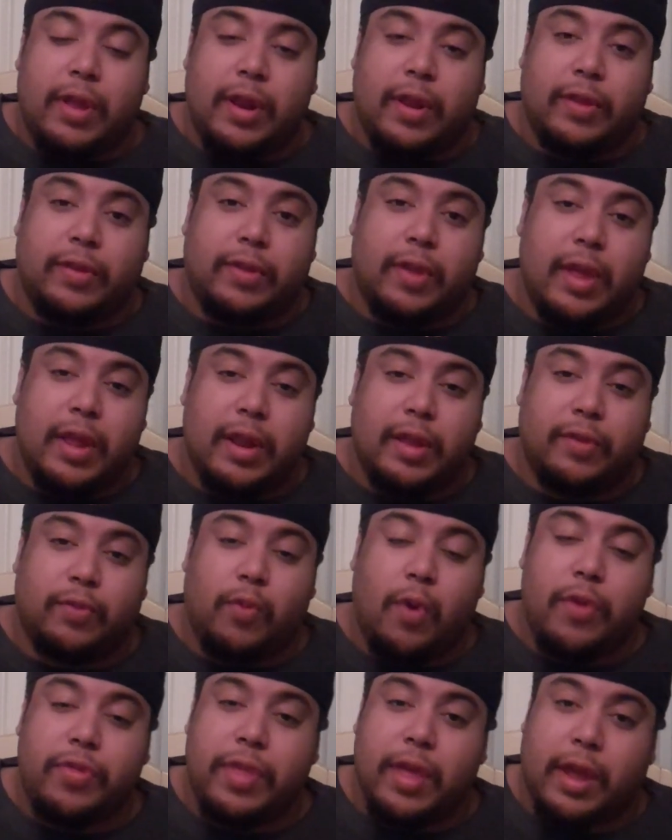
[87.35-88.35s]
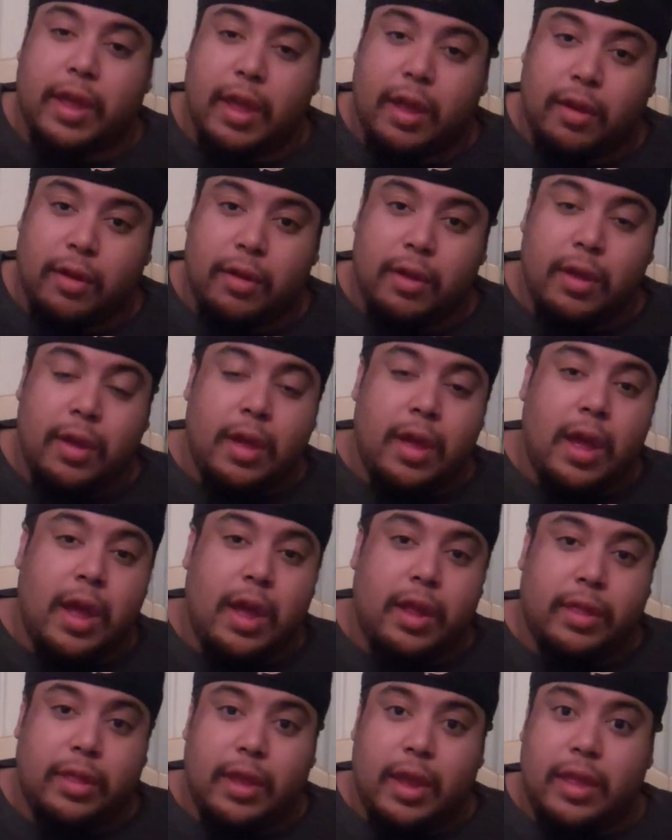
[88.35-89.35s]
in his work ethic
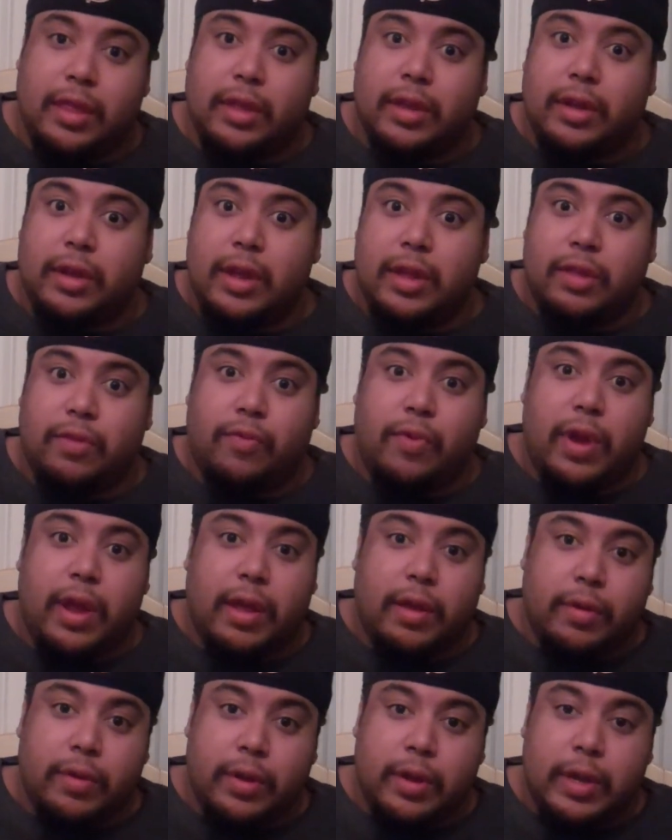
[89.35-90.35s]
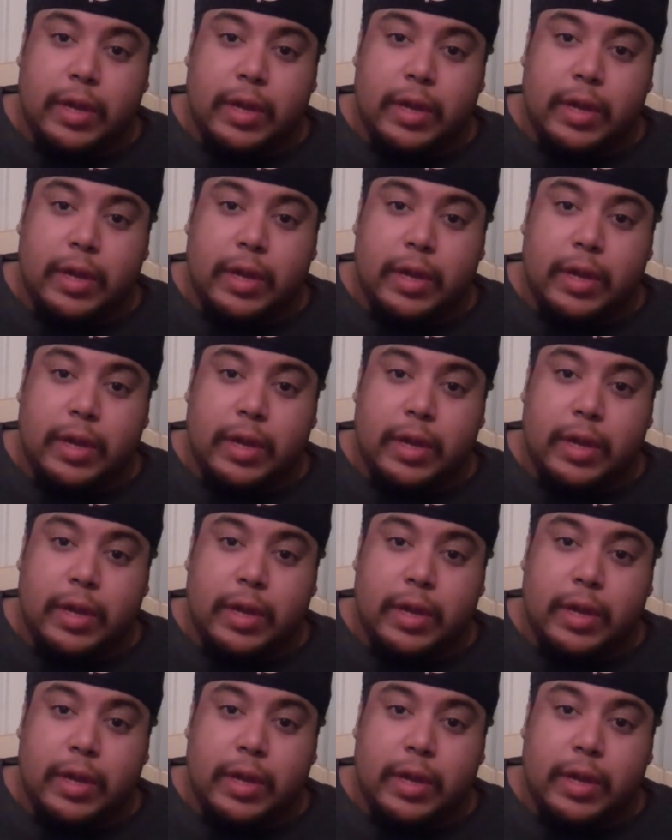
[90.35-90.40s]
in the ring.